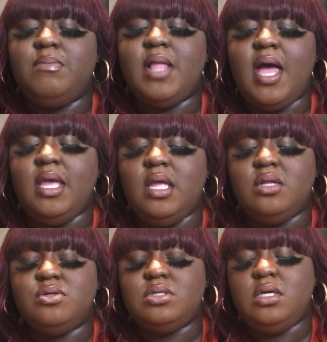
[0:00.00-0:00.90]
Gemini
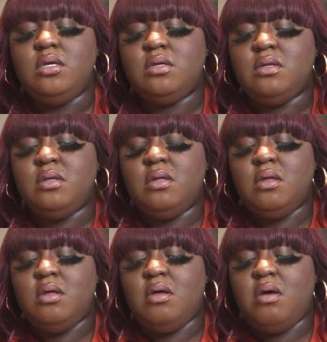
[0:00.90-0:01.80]
energy.
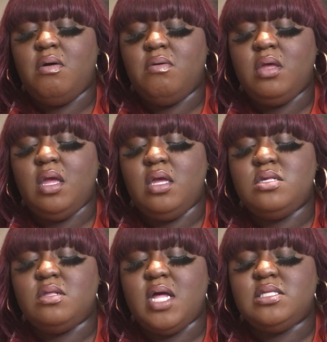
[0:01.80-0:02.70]
Okay,
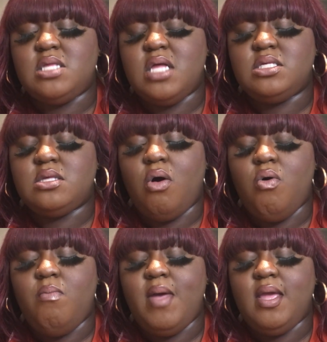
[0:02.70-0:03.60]
so that's that
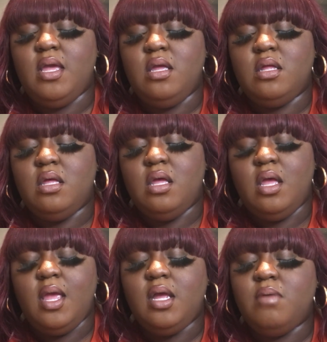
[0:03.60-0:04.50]
soulmate.
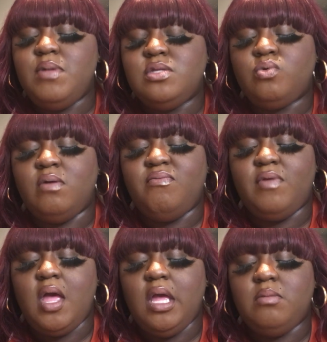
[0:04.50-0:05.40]
It could be twin
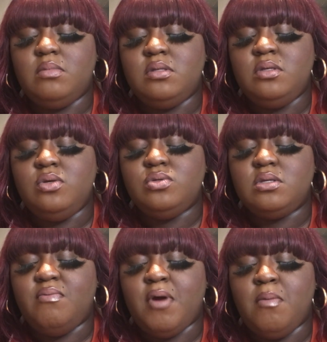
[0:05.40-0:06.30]
flame.
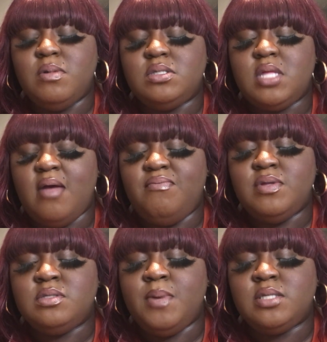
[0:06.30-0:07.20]
Use the verbiage that
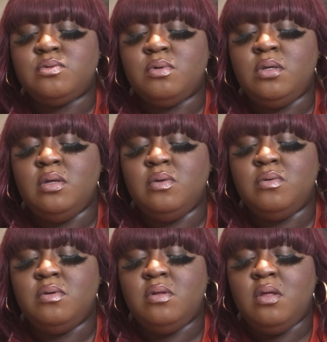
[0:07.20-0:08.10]
fits best for
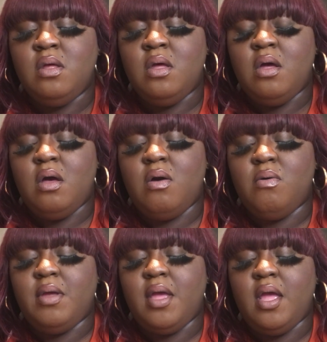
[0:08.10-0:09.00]
you.
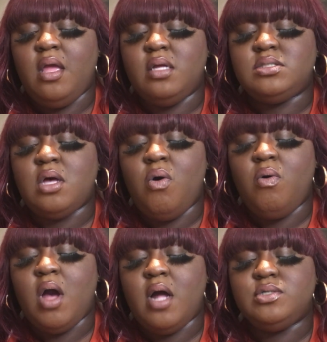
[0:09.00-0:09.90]
Okay, a soul
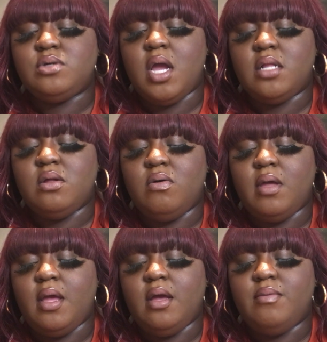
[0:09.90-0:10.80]
contract,
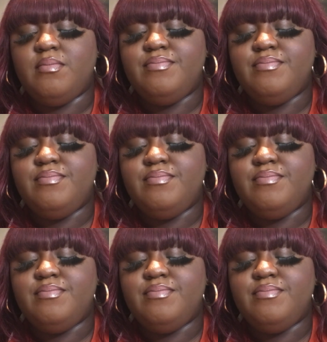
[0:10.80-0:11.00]
okay?